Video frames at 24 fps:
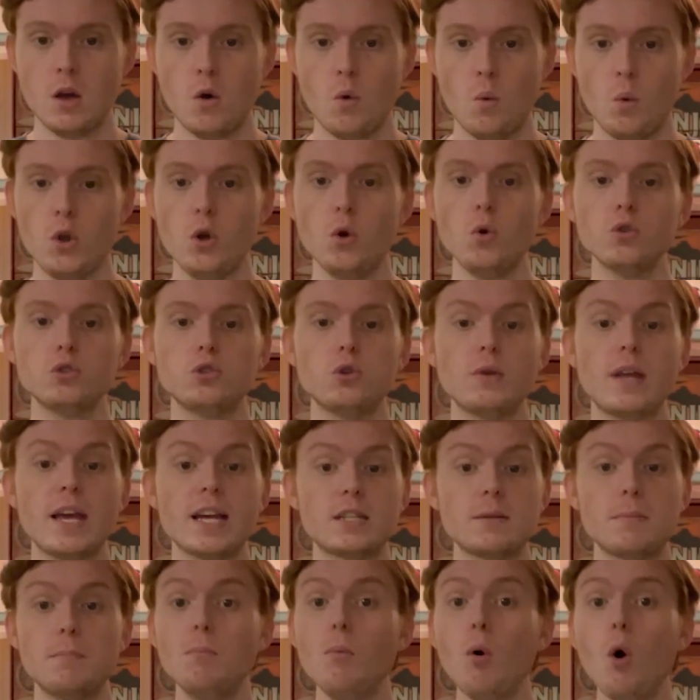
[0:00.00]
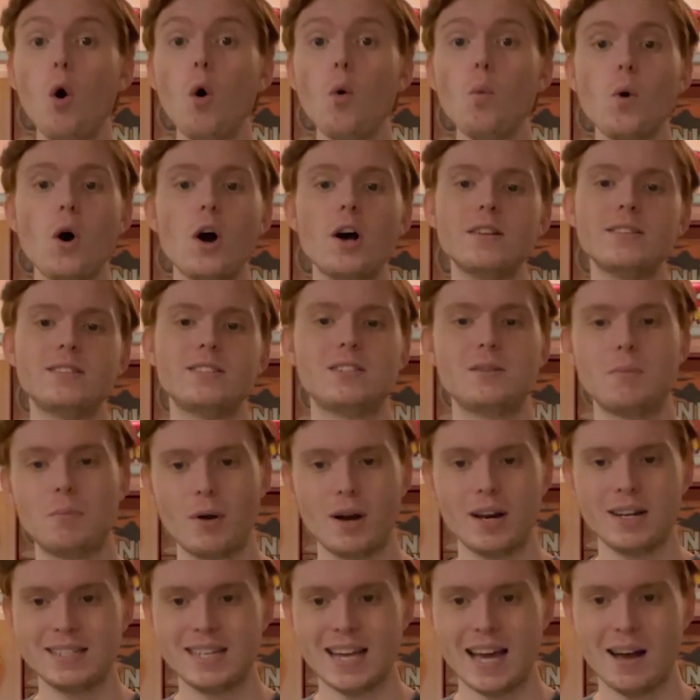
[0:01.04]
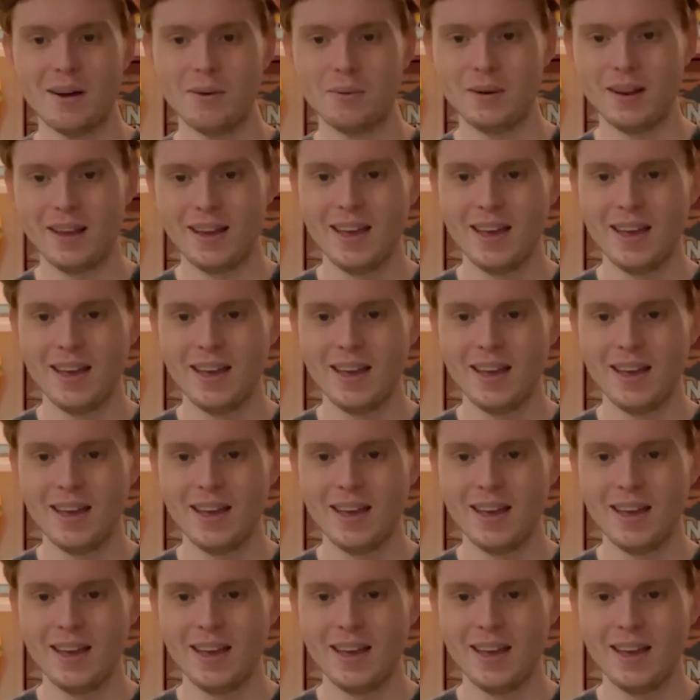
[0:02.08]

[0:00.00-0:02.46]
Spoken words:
We also get more words to break down.